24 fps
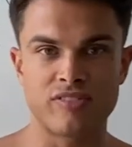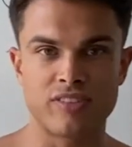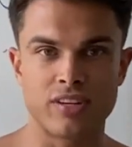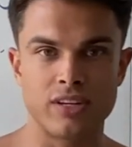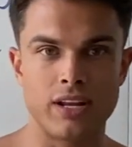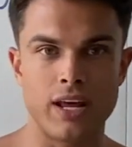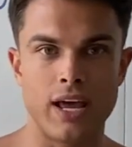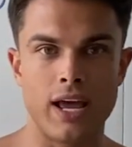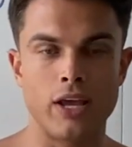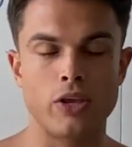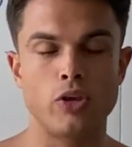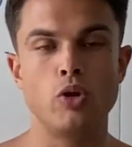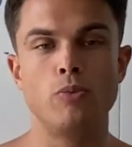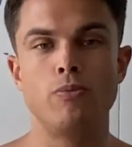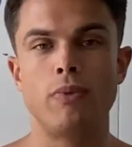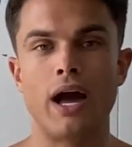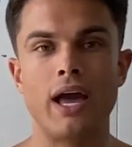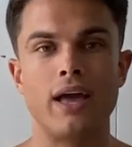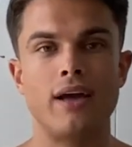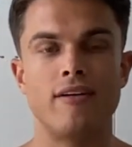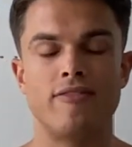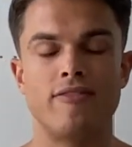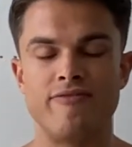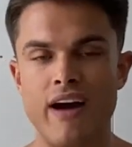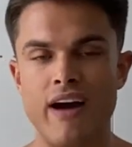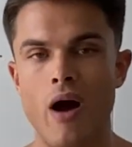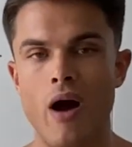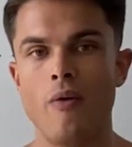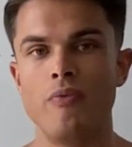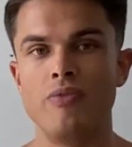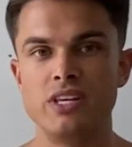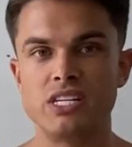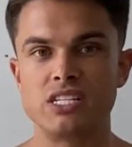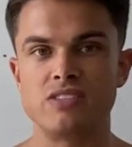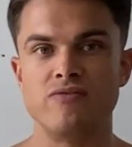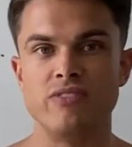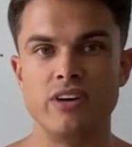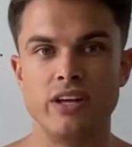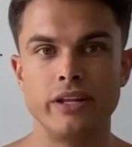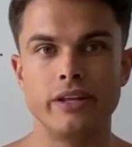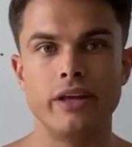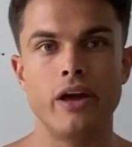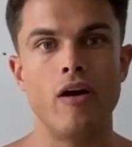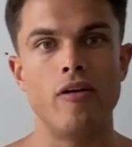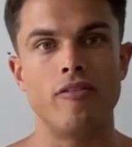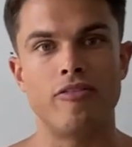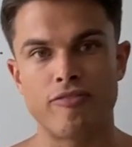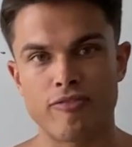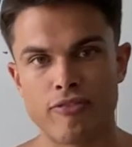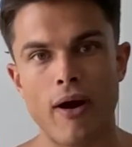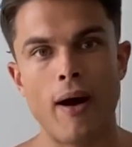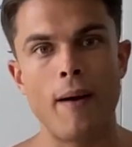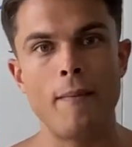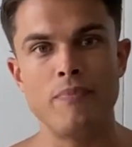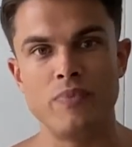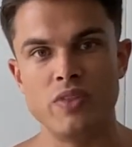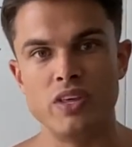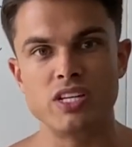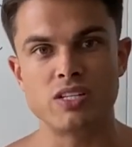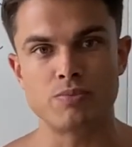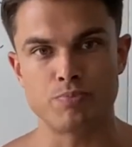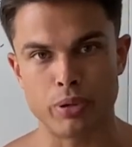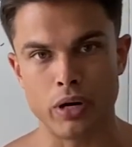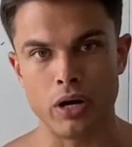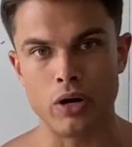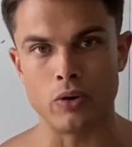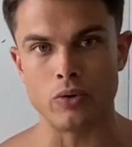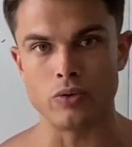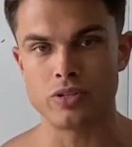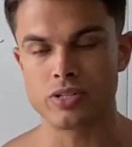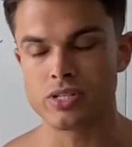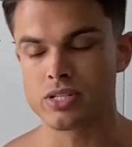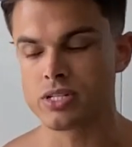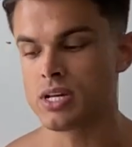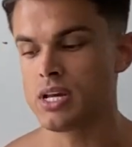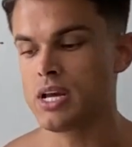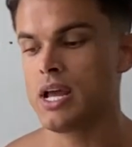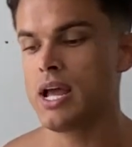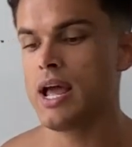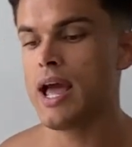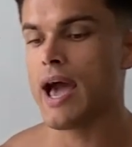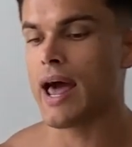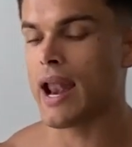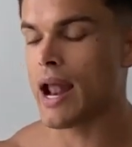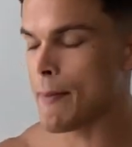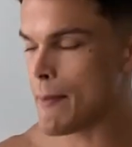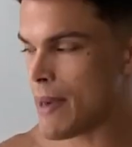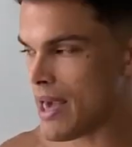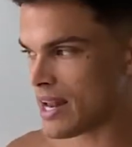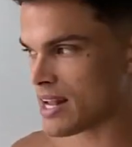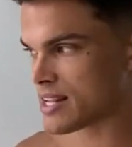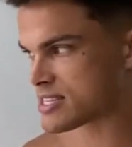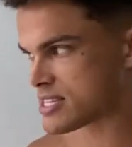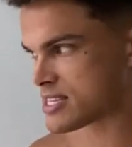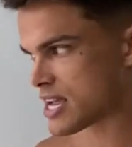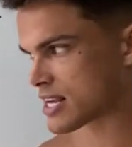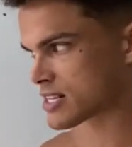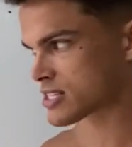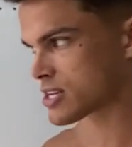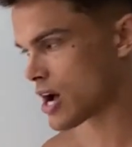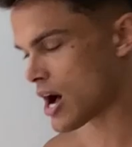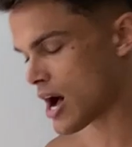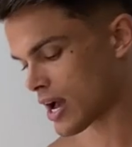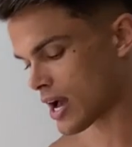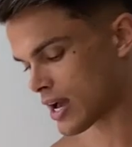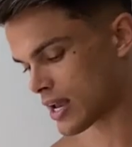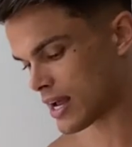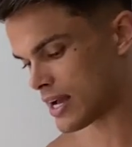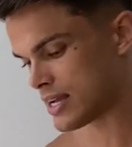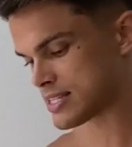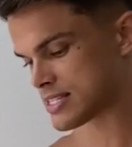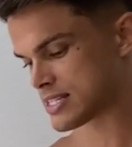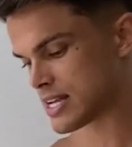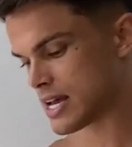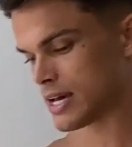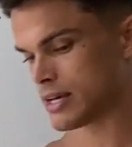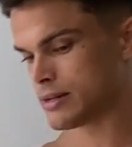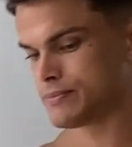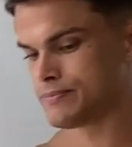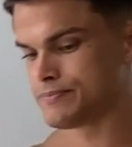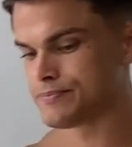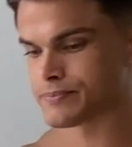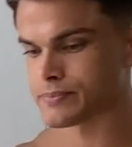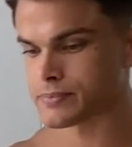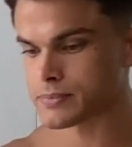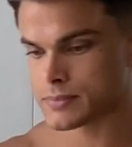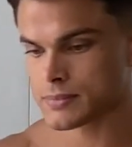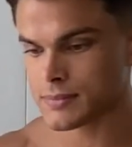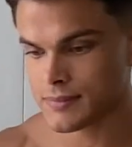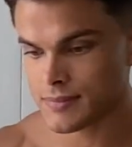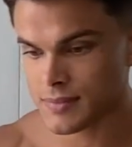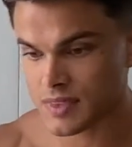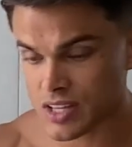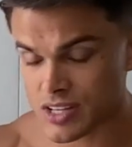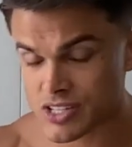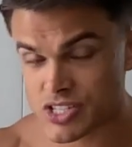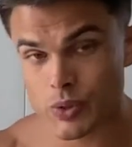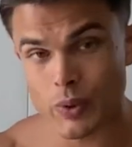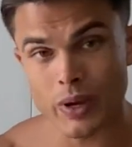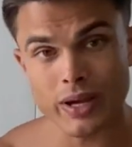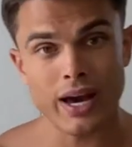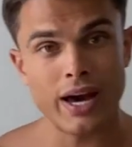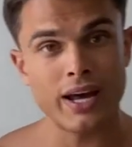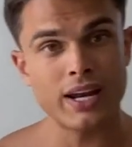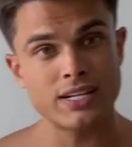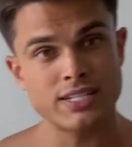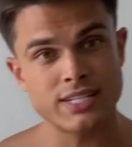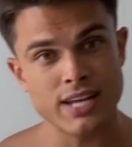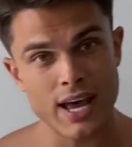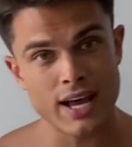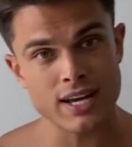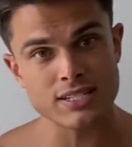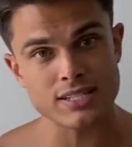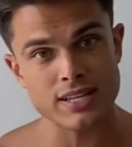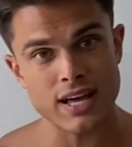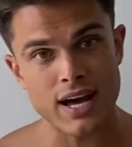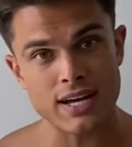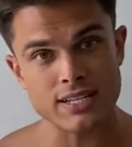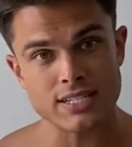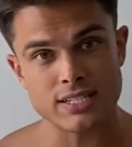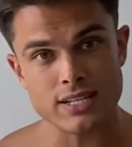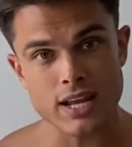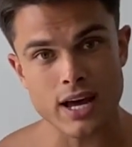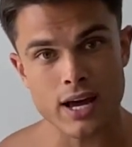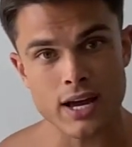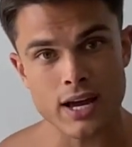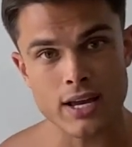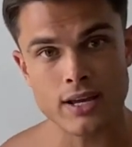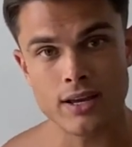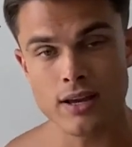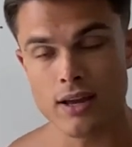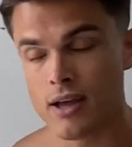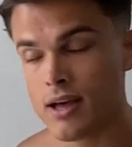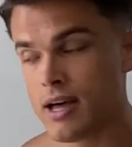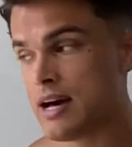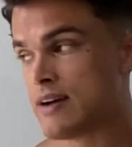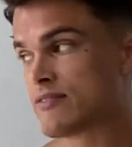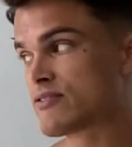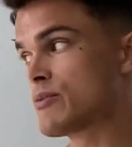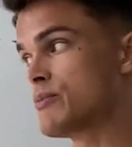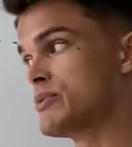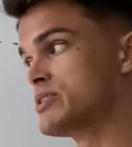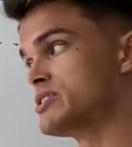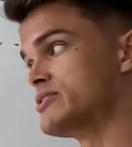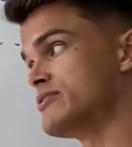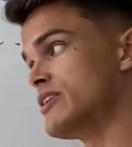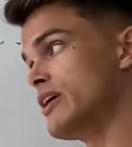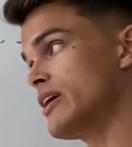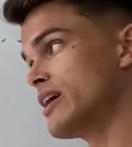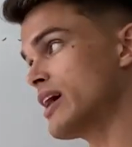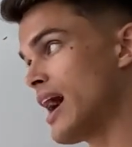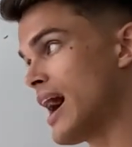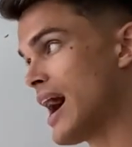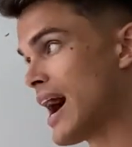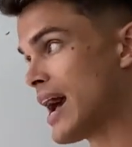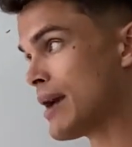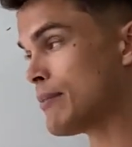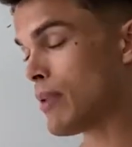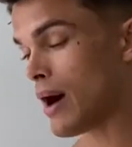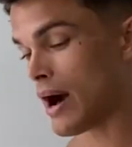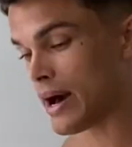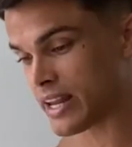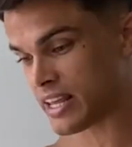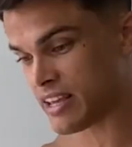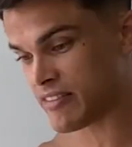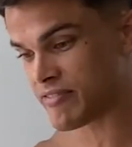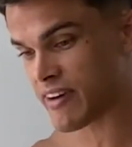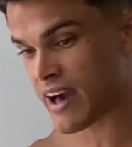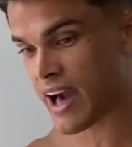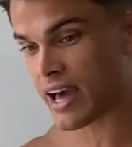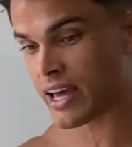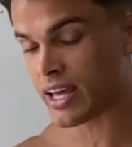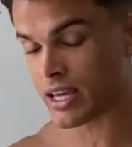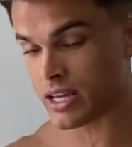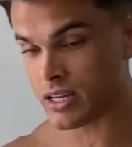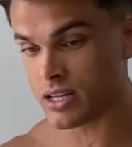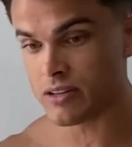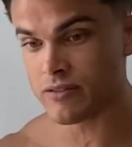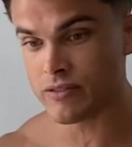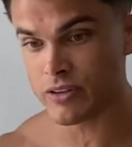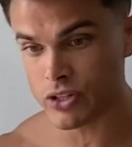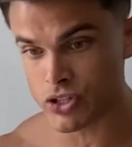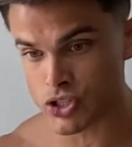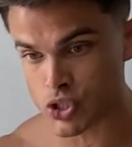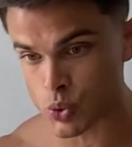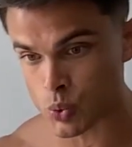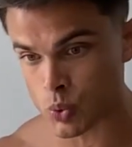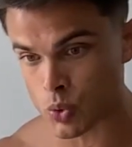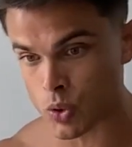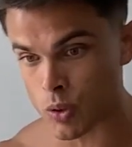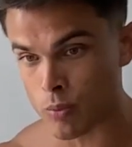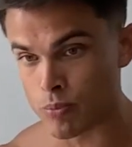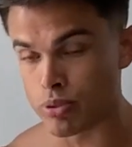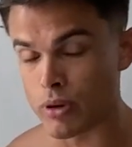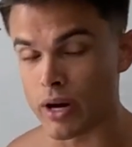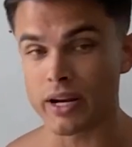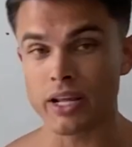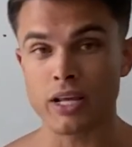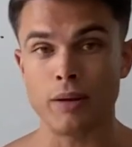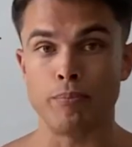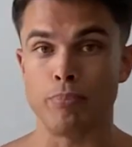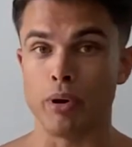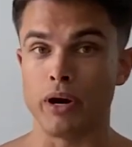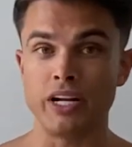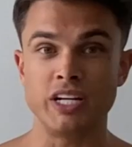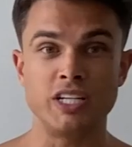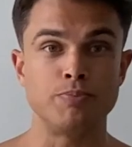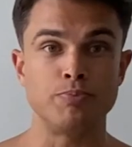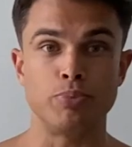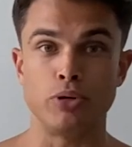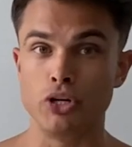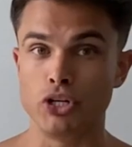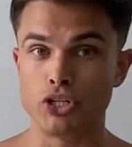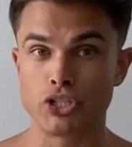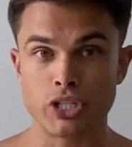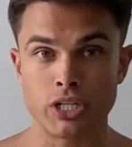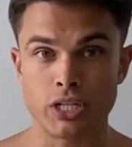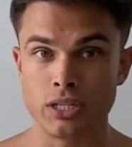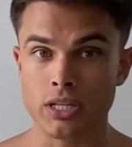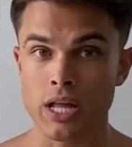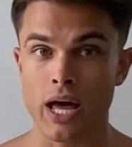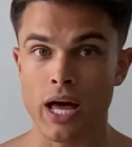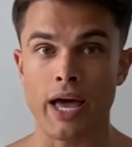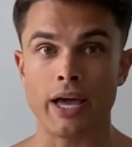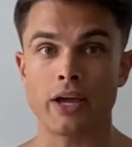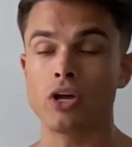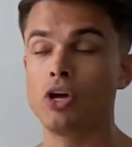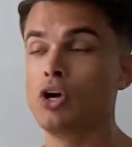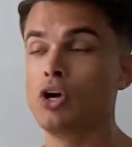today. You might have found this video from this post. And I made a TikTok, and I said, so I got a text last night from this very high body fat individual. Buddy's pushing like